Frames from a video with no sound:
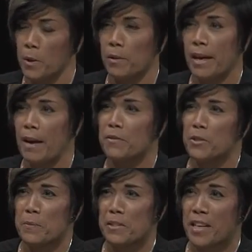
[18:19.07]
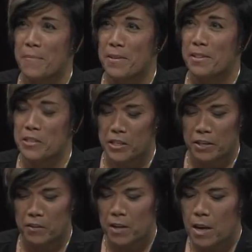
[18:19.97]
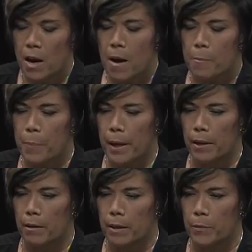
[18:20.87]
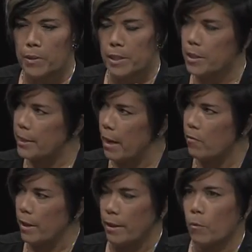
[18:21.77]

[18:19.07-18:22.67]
we only have so much time on this show, but it was astounding.